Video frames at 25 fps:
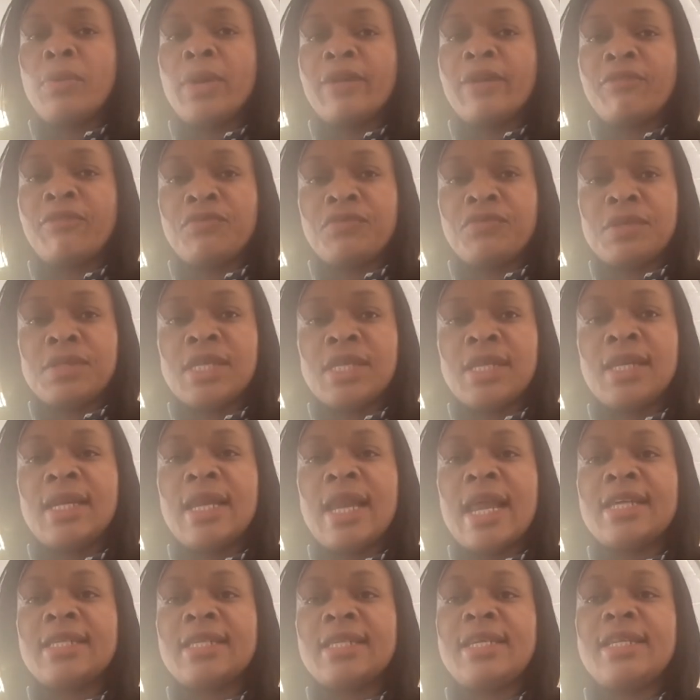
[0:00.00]
we have
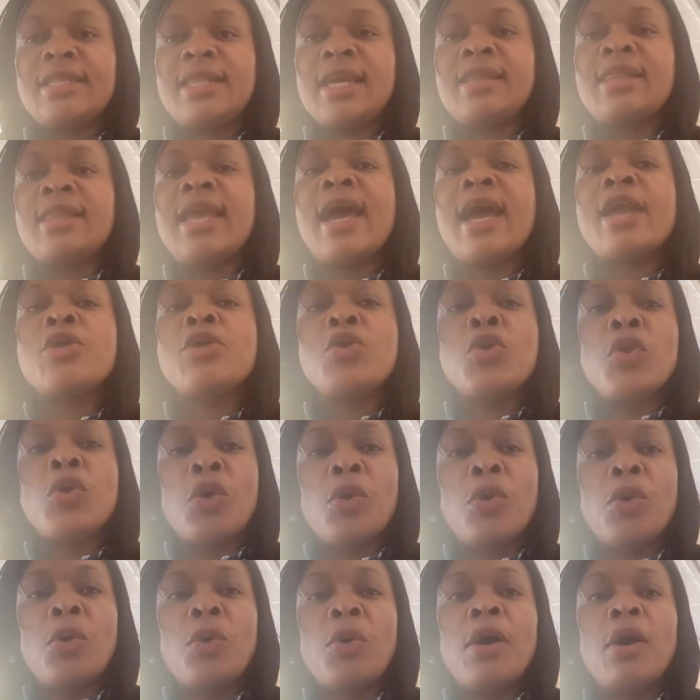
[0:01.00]
seen lastly that there are
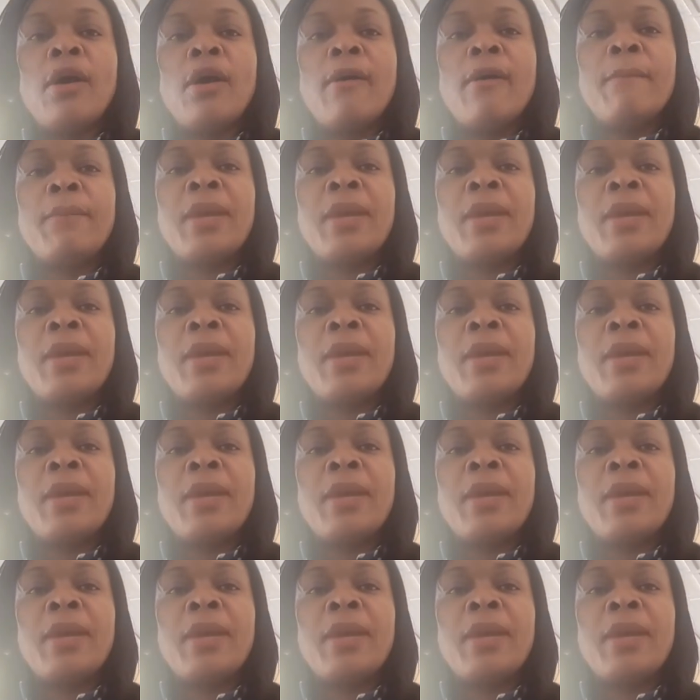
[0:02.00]
no